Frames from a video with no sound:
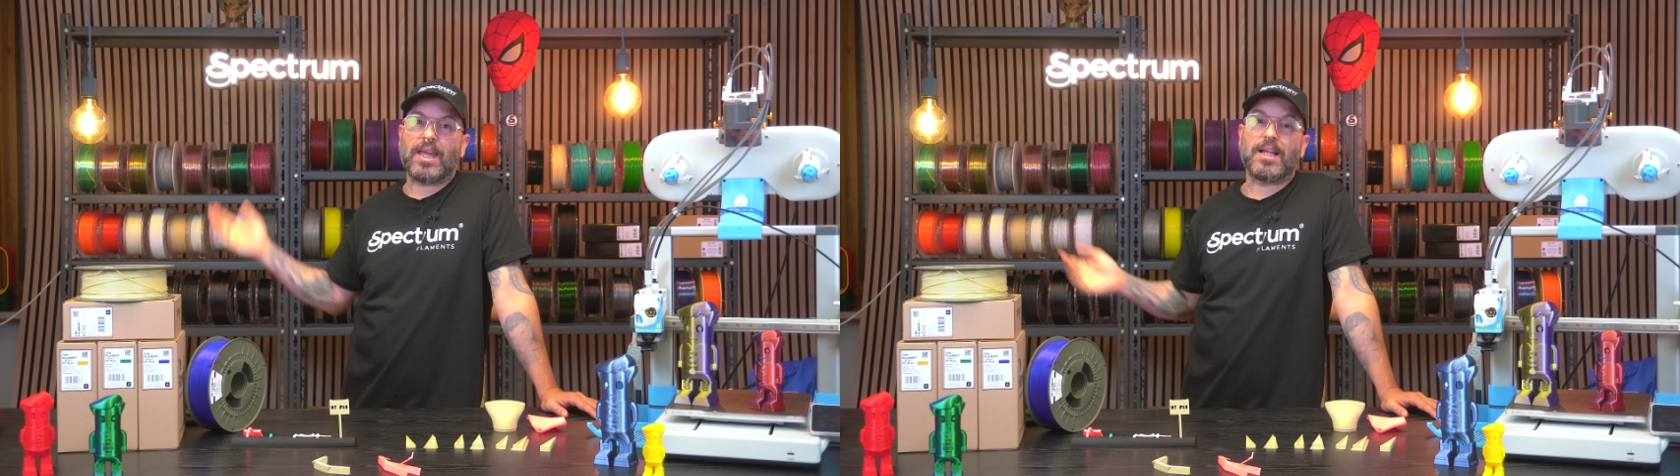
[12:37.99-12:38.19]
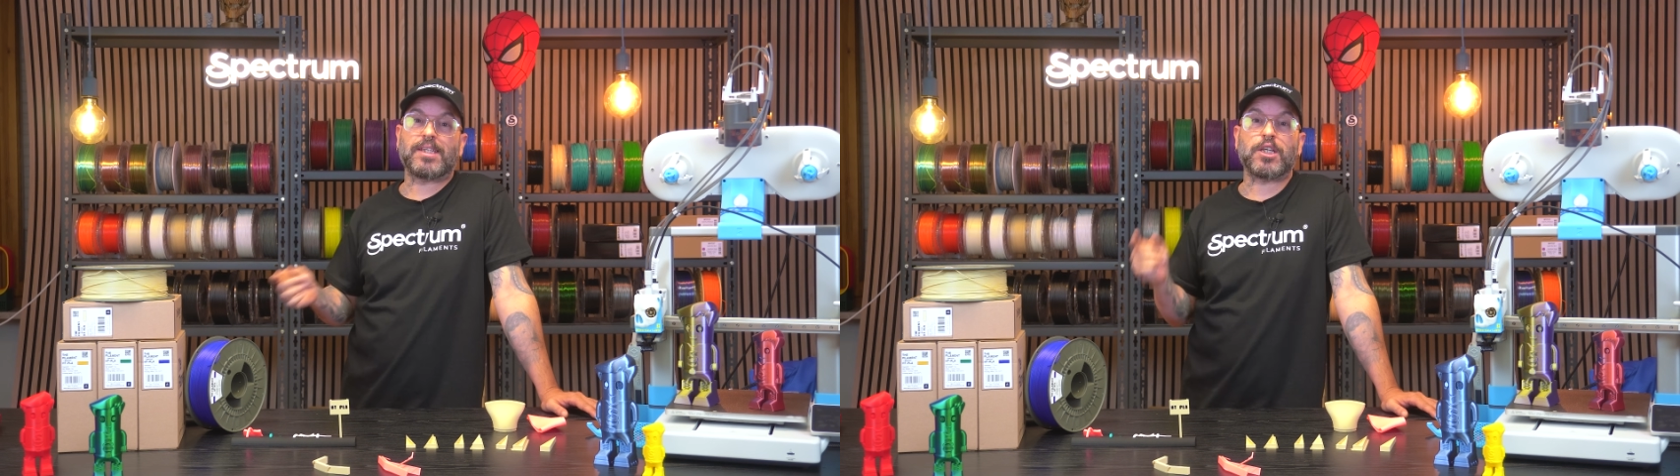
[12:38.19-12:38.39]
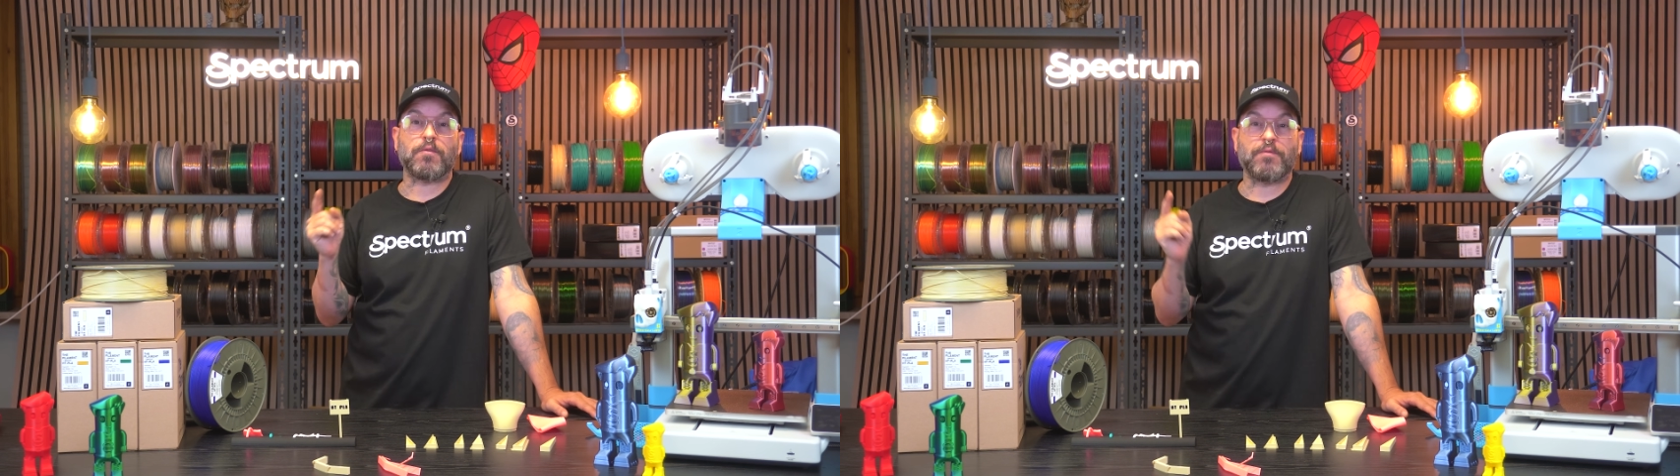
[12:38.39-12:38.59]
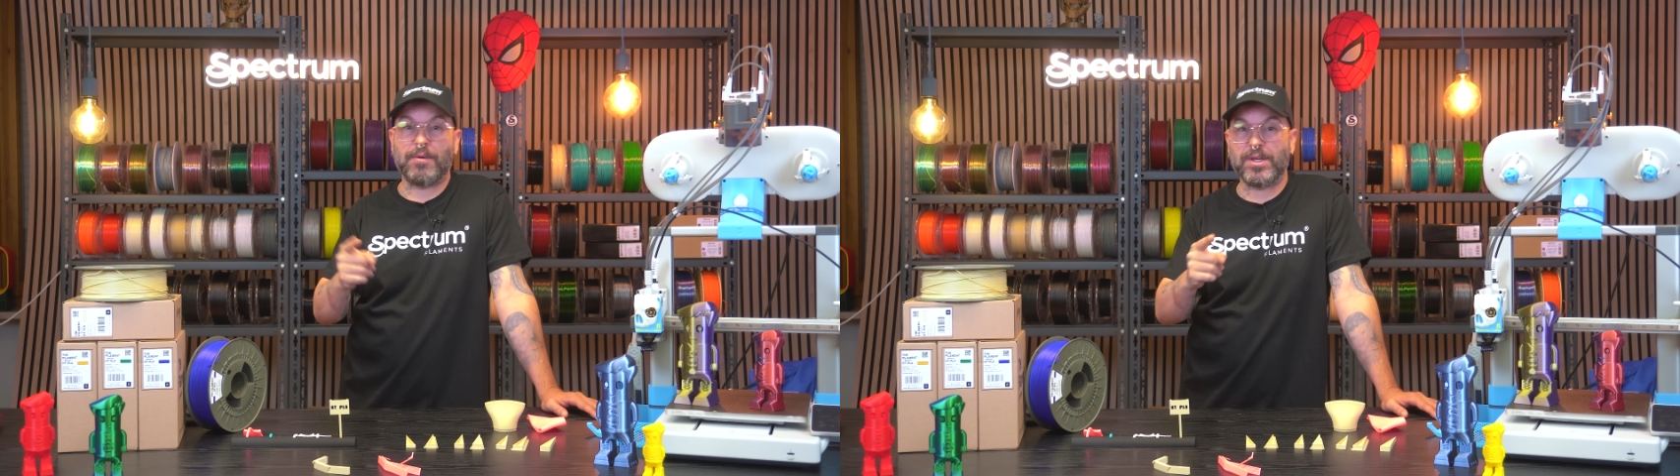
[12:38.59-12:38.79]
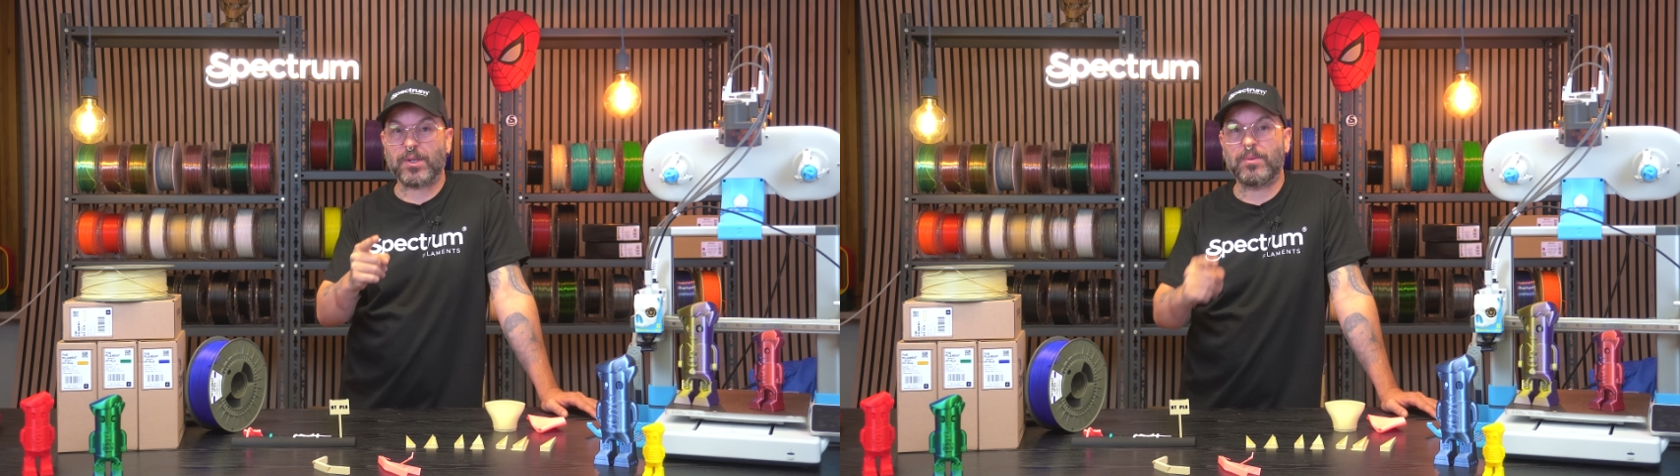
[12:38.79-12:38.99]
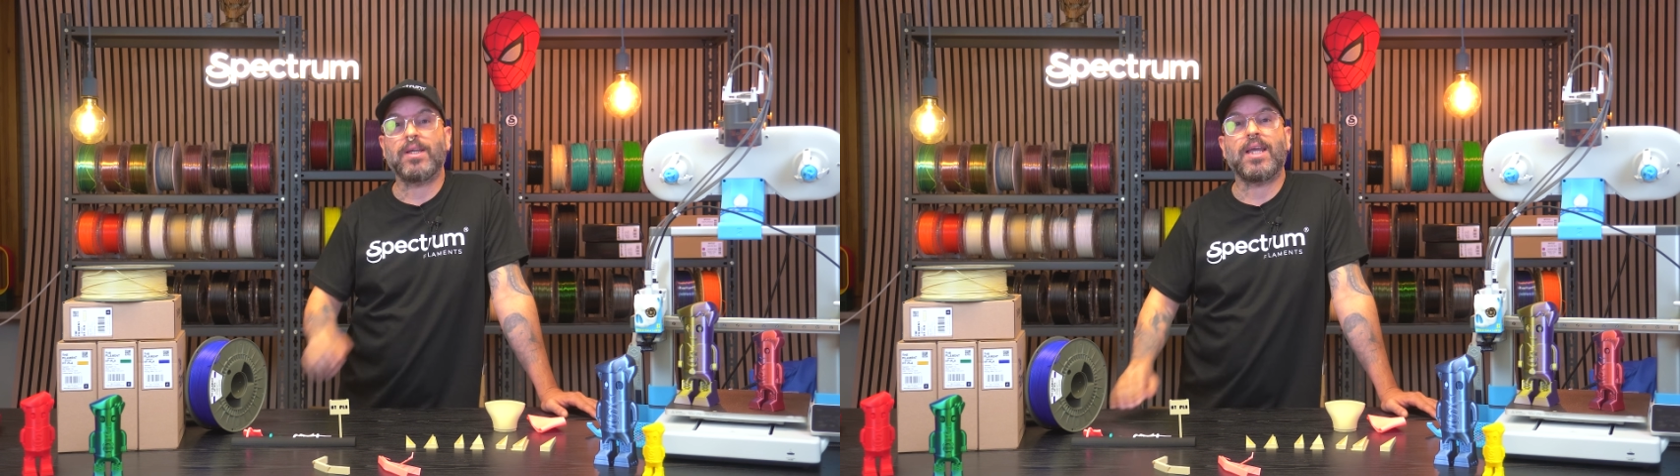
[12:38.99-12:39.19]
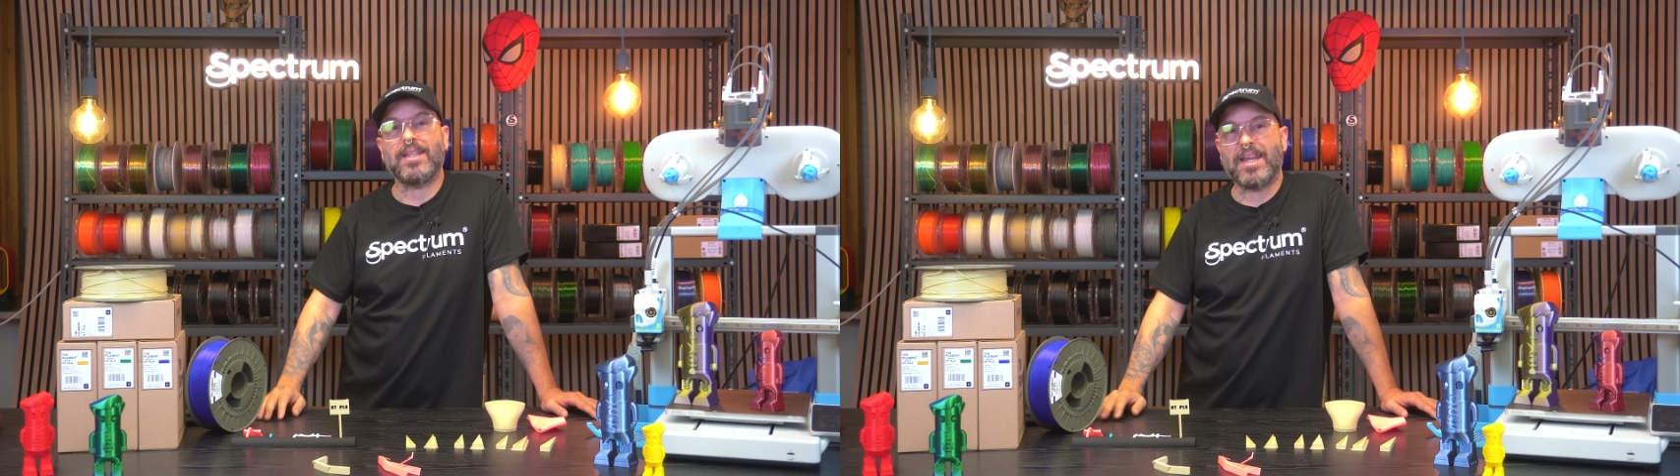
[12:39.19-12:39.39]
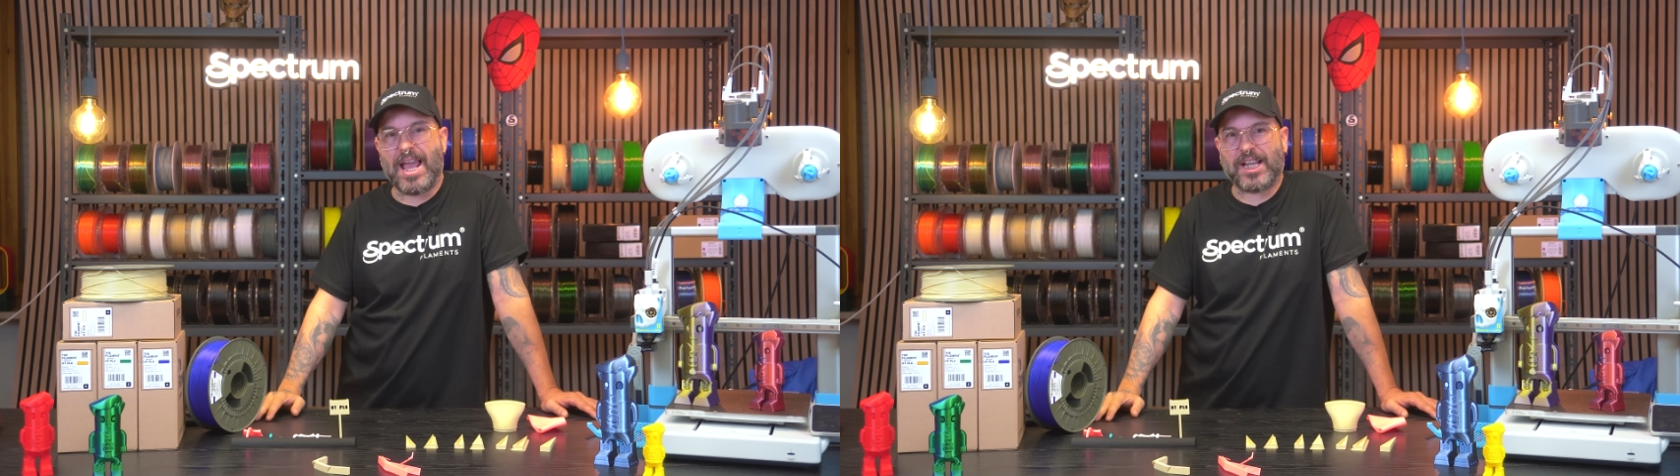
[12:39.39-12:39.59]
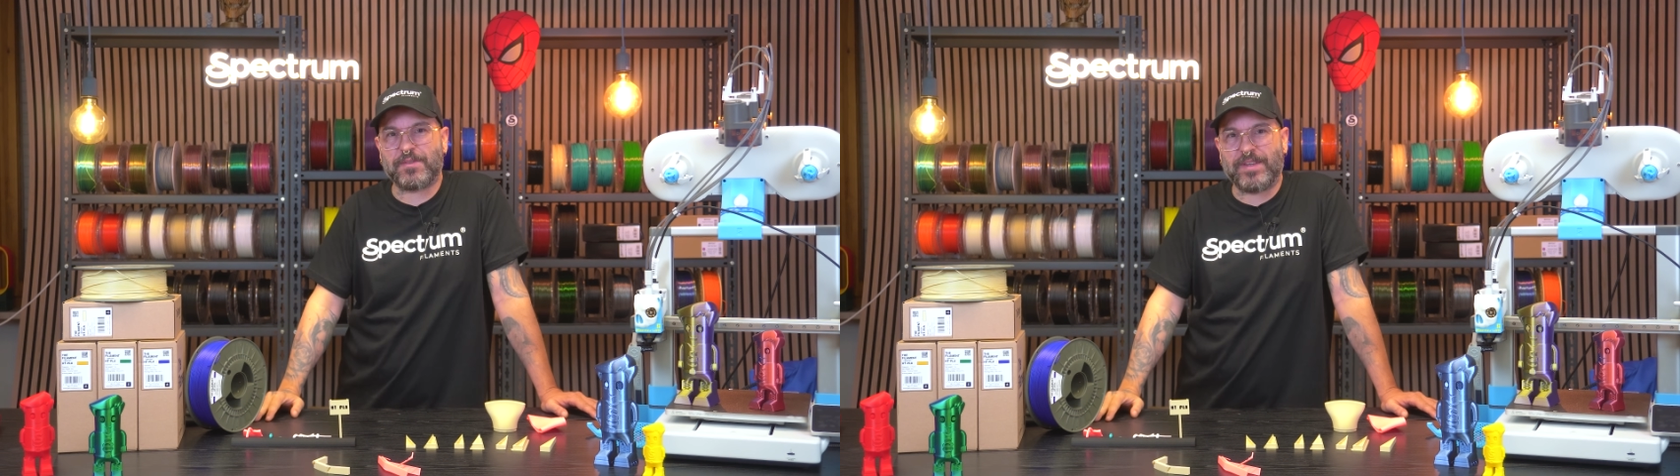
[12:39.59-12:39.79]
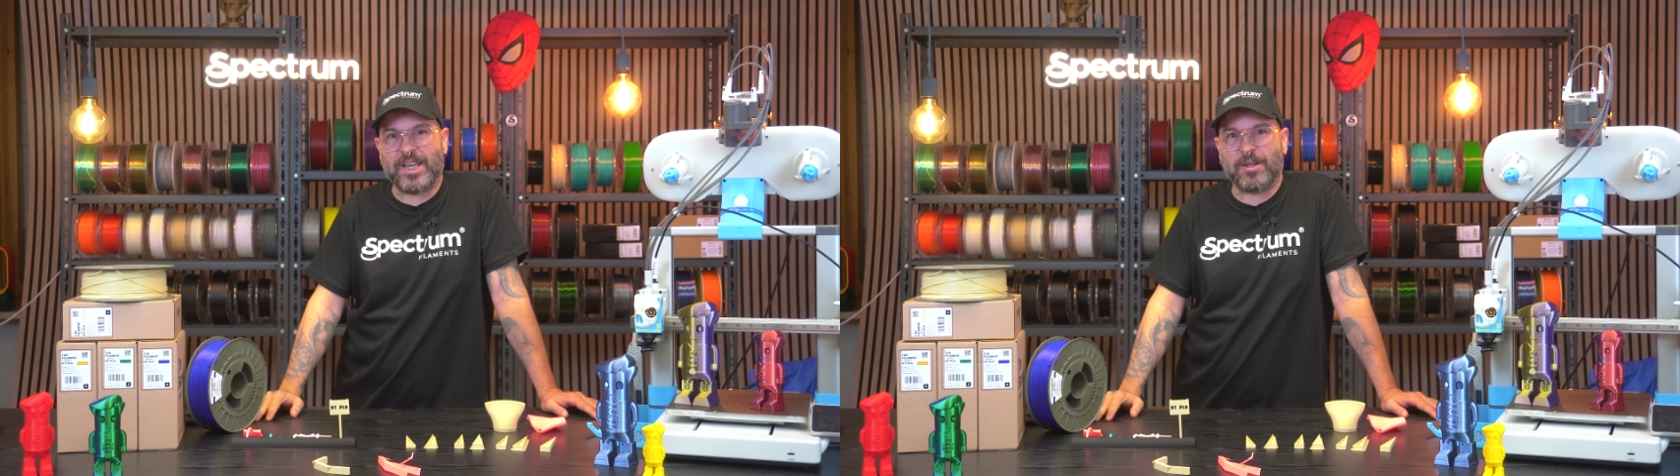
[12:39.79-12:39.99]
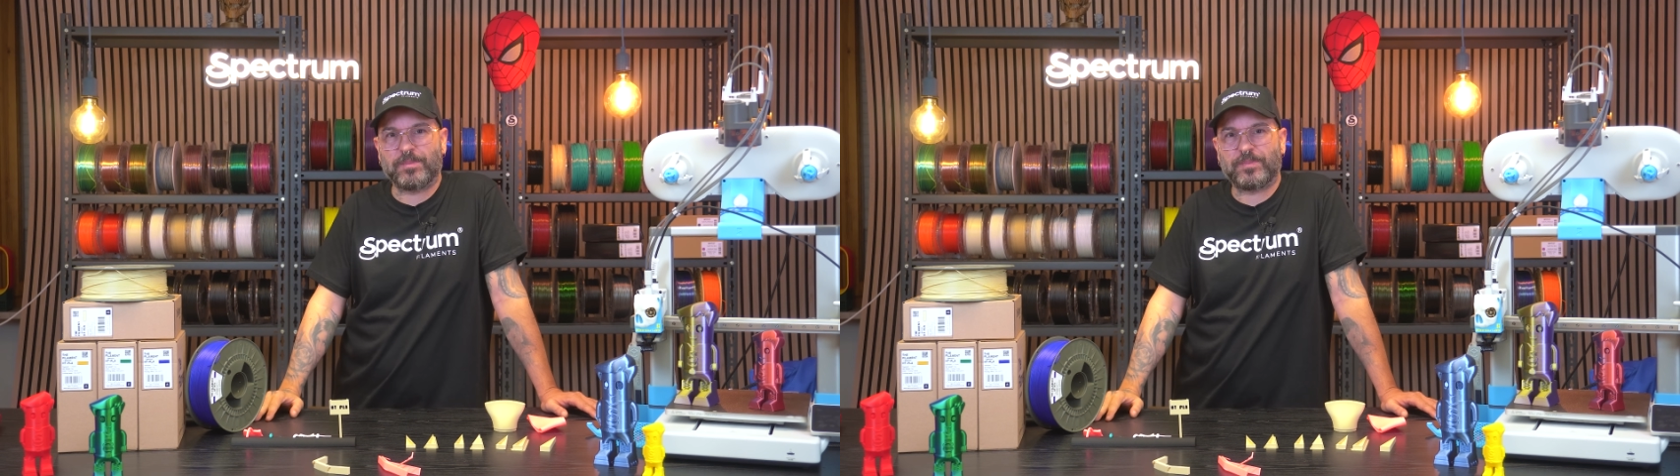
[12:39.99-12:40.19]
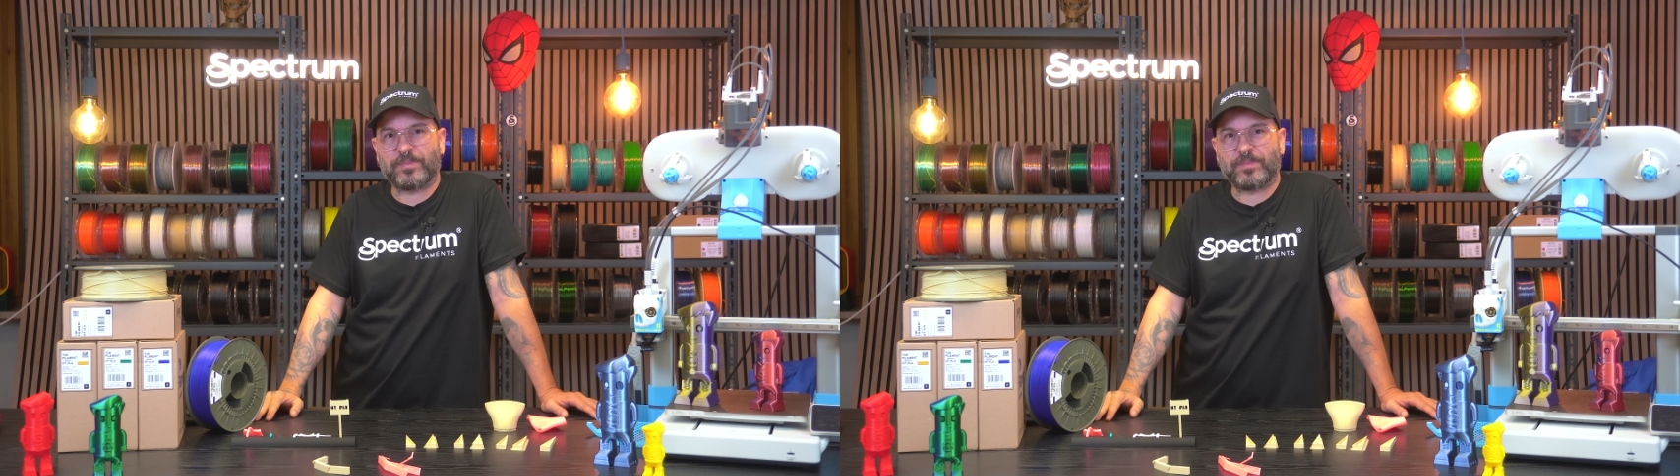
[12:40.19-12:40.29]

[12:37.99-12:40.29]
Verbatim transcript: and I'll see you very soon in the next video.